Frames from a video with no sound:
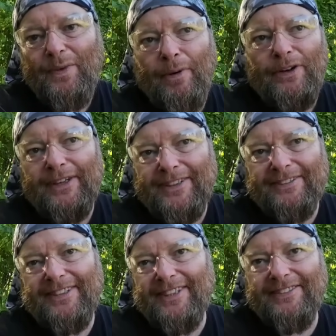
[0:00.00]
But this
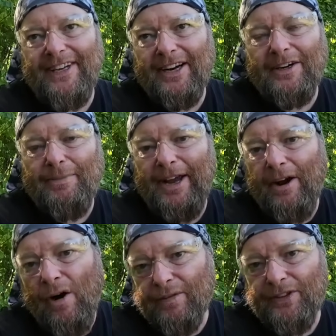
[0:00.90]
season I'm going to make
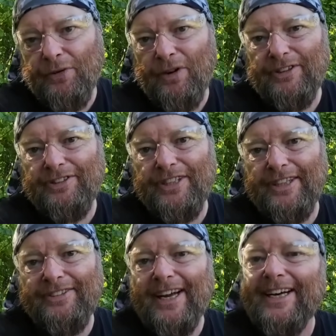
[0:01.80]
over 200
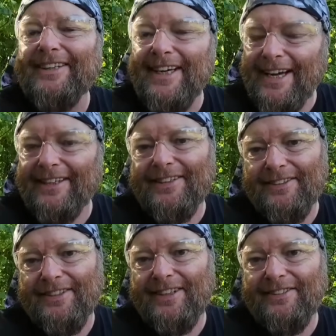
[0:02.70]
jigs, and at the end of the
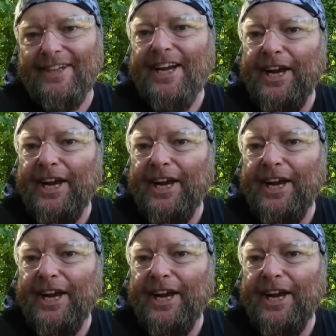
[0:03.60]
season,